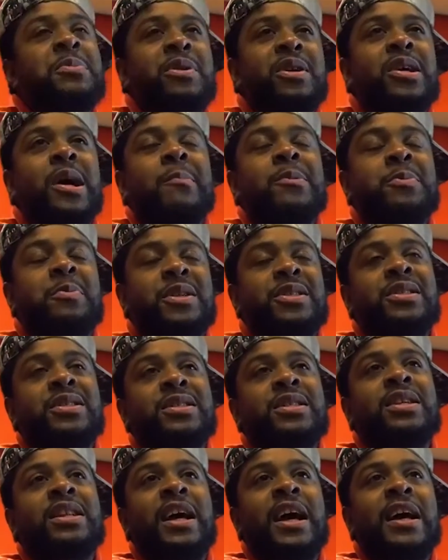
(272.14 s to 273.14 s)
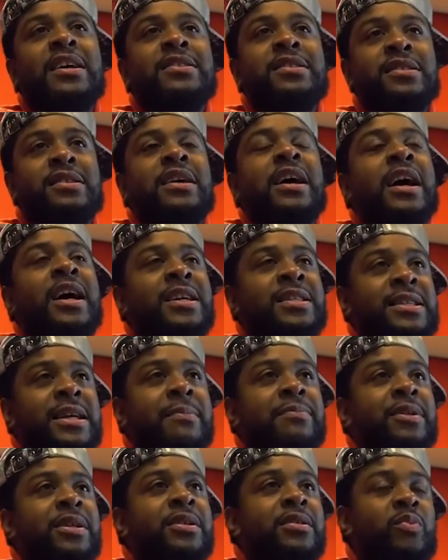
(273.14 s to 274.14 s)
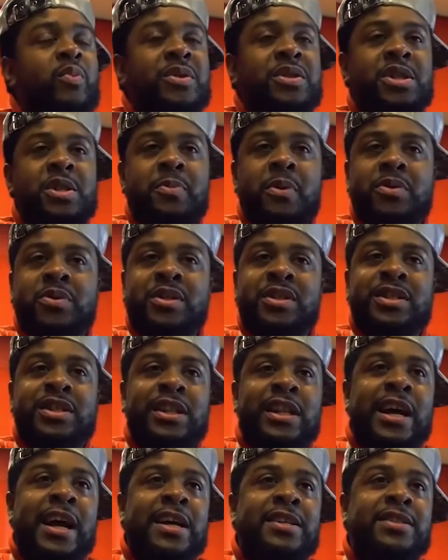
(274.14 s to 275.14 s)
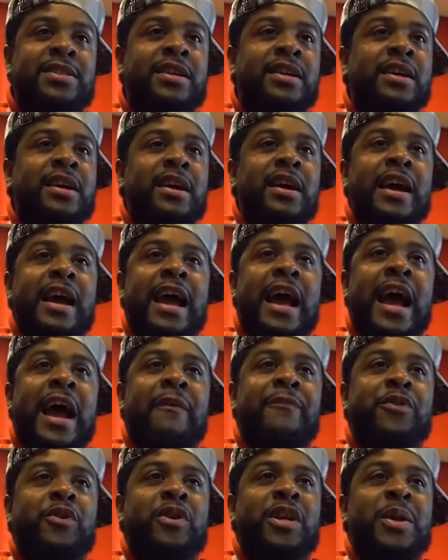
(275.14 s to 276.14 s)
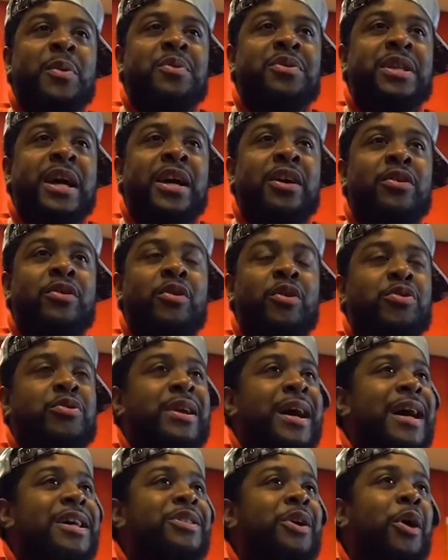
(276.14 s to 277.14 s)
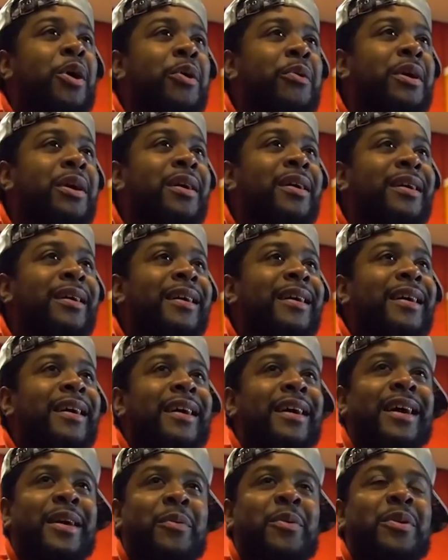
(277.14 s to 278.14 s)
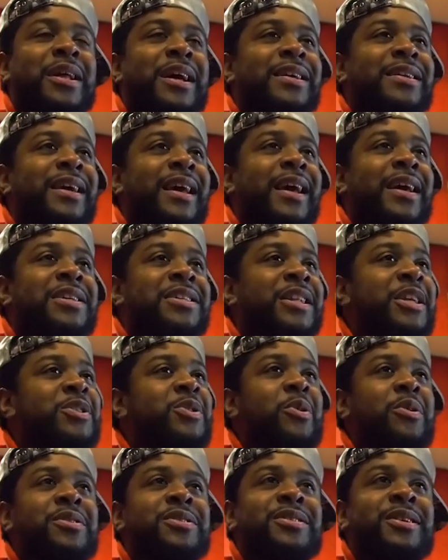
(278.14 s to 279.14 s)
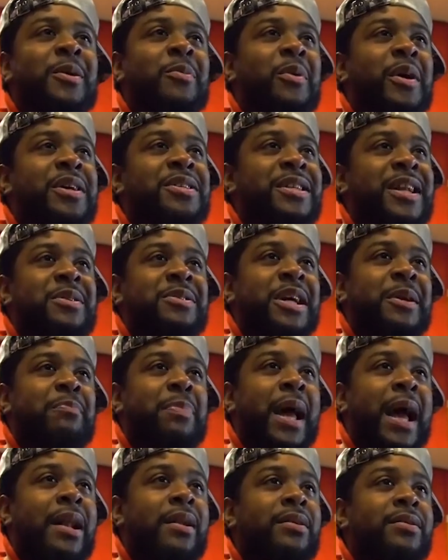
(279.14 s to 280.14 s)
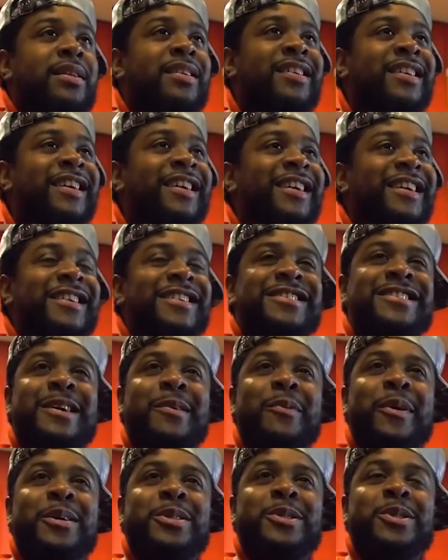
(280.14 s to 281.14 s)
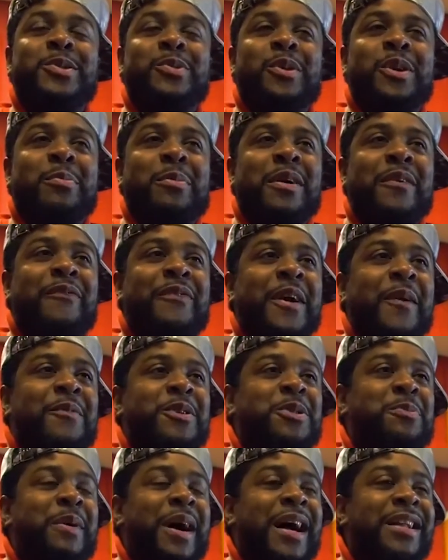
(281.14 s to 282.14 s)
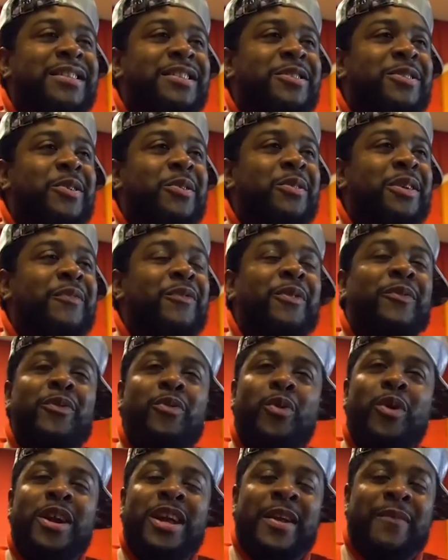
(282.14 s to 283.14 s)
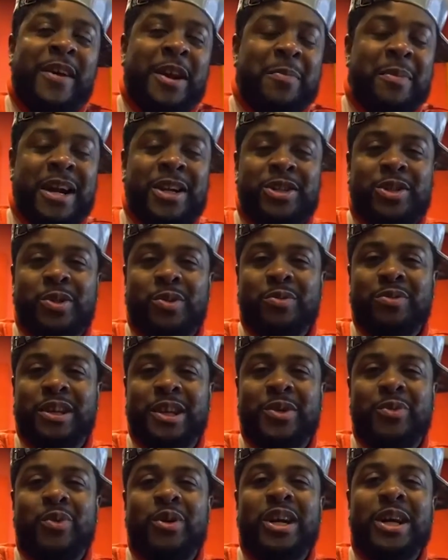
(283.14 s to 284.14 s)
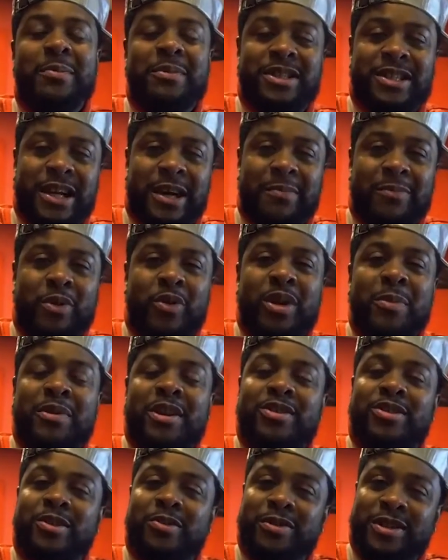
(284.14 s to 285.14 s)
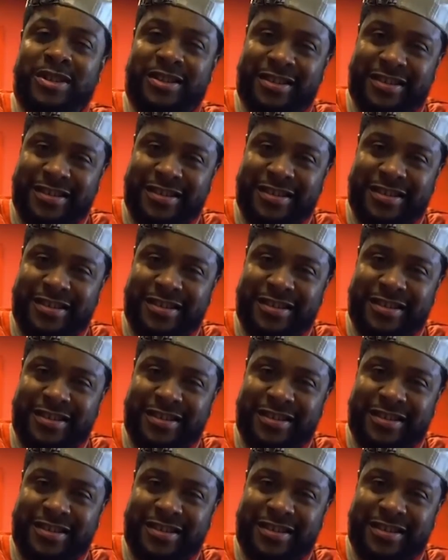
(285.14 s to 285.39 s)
me to come speak to his class. I accepted, went and spoke to his class. After, he was like, "You guys hungry?" And we're like, "Yeah." He said, "Let's go to Subway's." And I was like, "Bet." Subway's is one of my favorite spots. If anybody's tuned in, you want to give me something, go give me a tuna,